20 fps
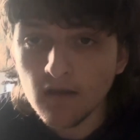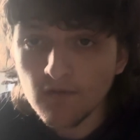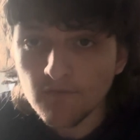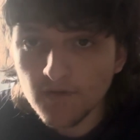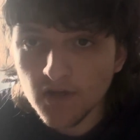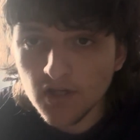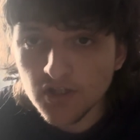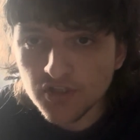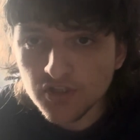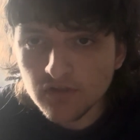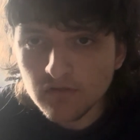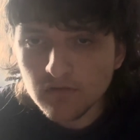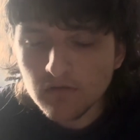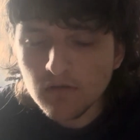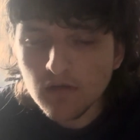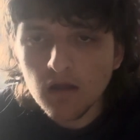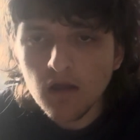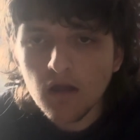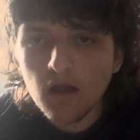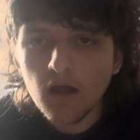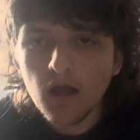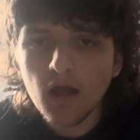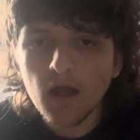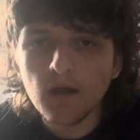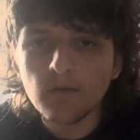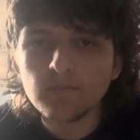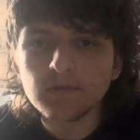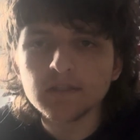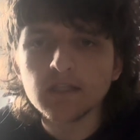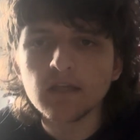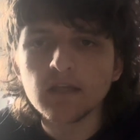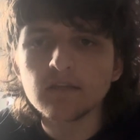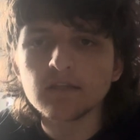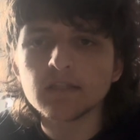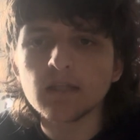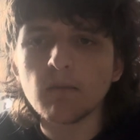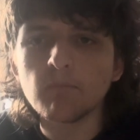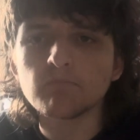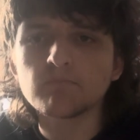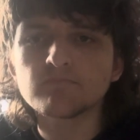Vision, and we see
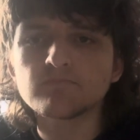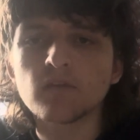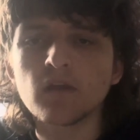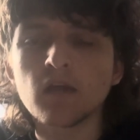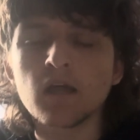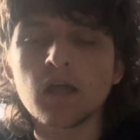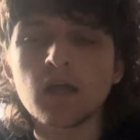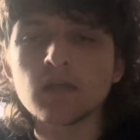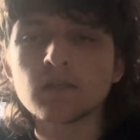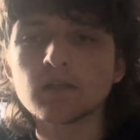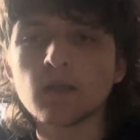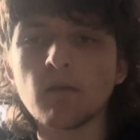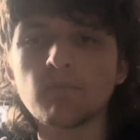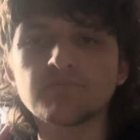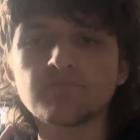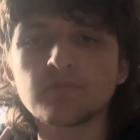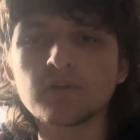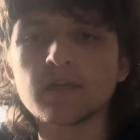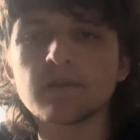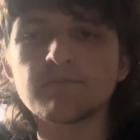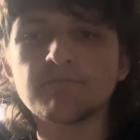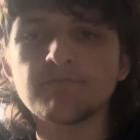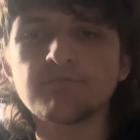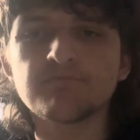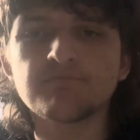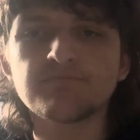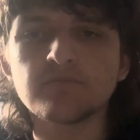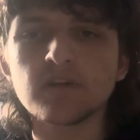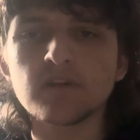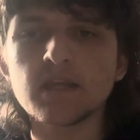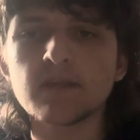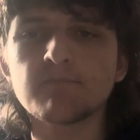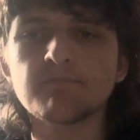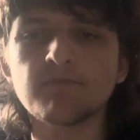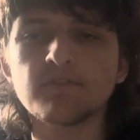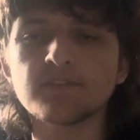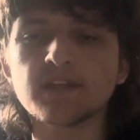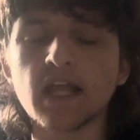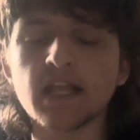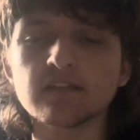some three
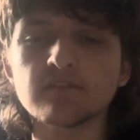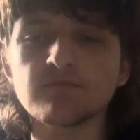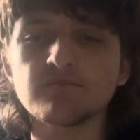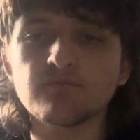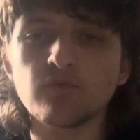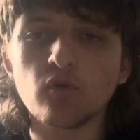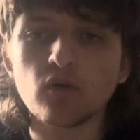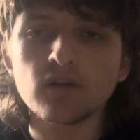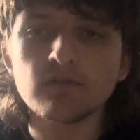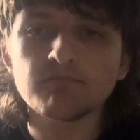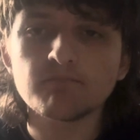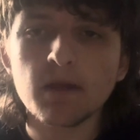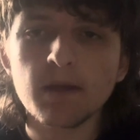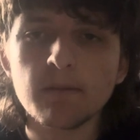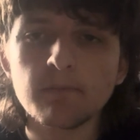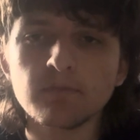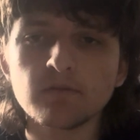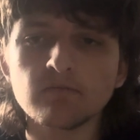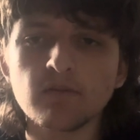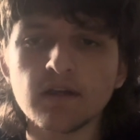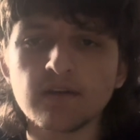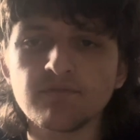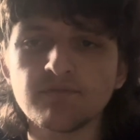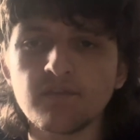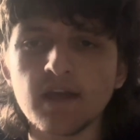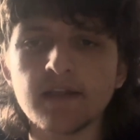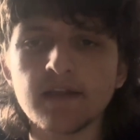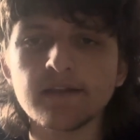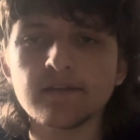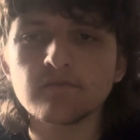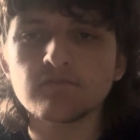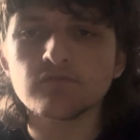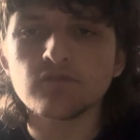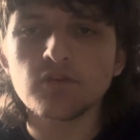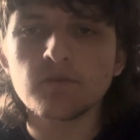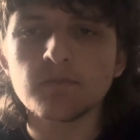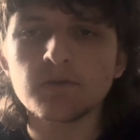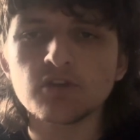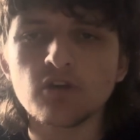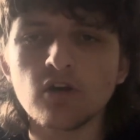Fantastic Four members with Dean,
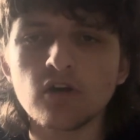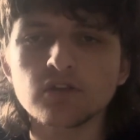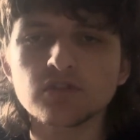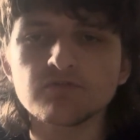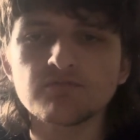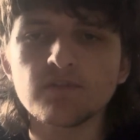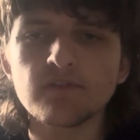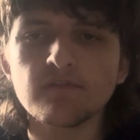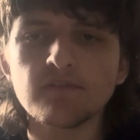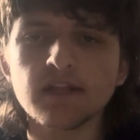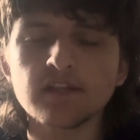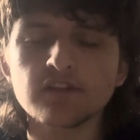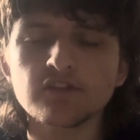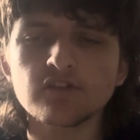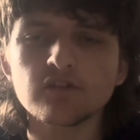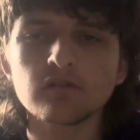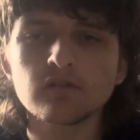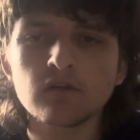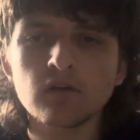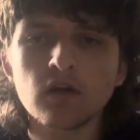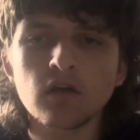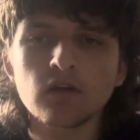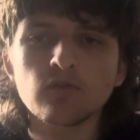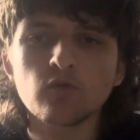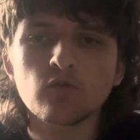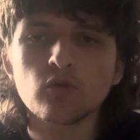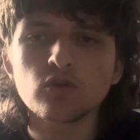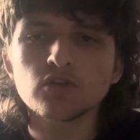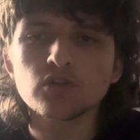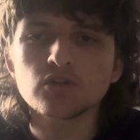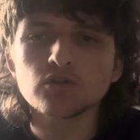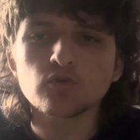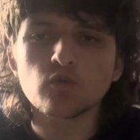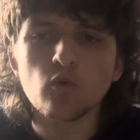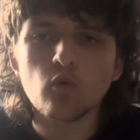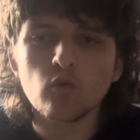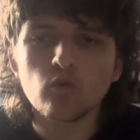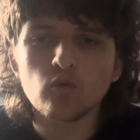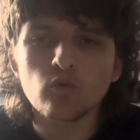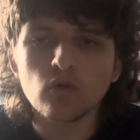Human Torch, Avengers going
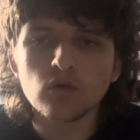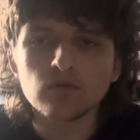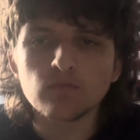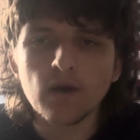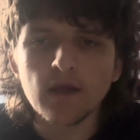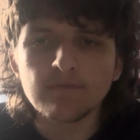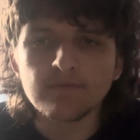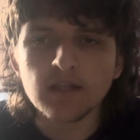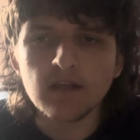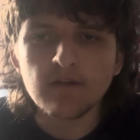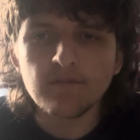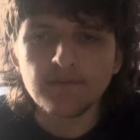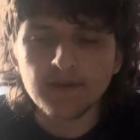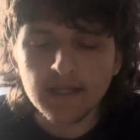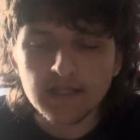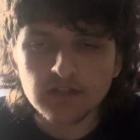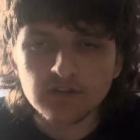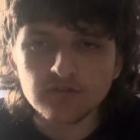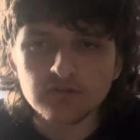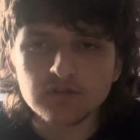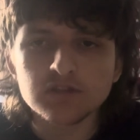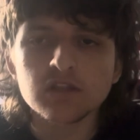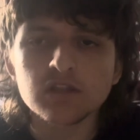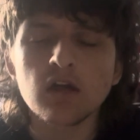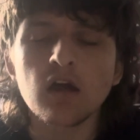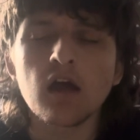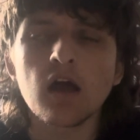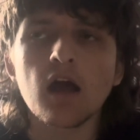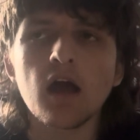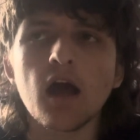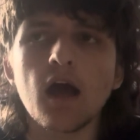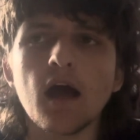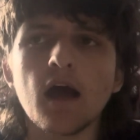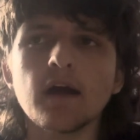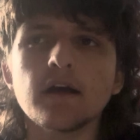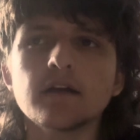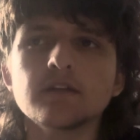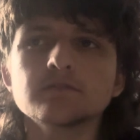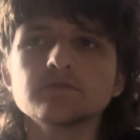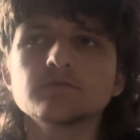with the Avengers,
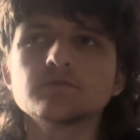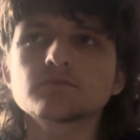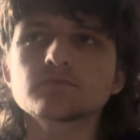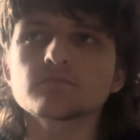and